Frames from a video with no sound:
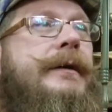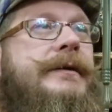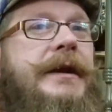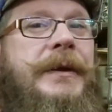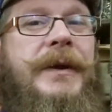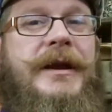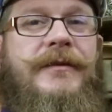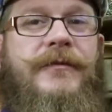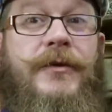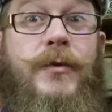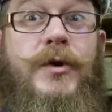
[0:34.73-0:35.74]
Getting ready
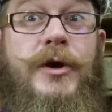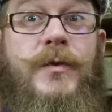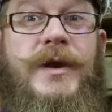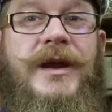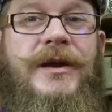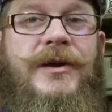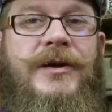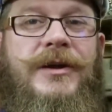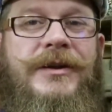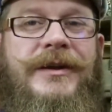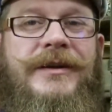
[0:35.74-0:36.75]
for the work week and
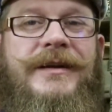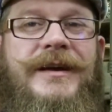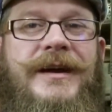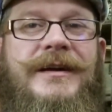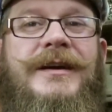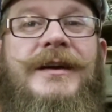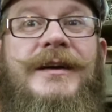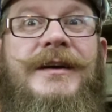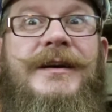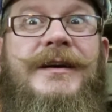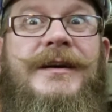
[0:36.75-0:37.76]
all, and the
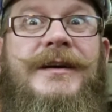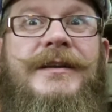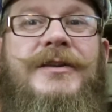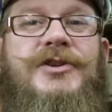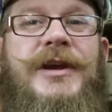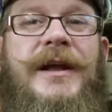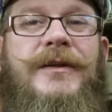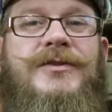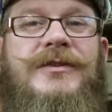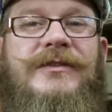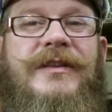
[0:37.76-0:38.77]

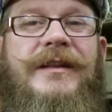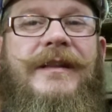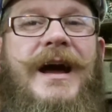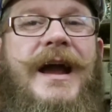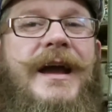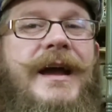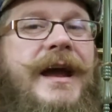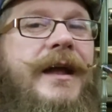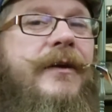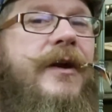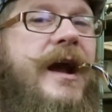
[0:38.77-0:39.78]
challenges that lie
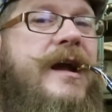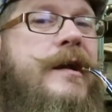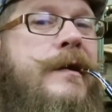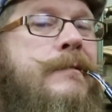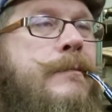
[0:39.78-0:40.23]
ahead, right?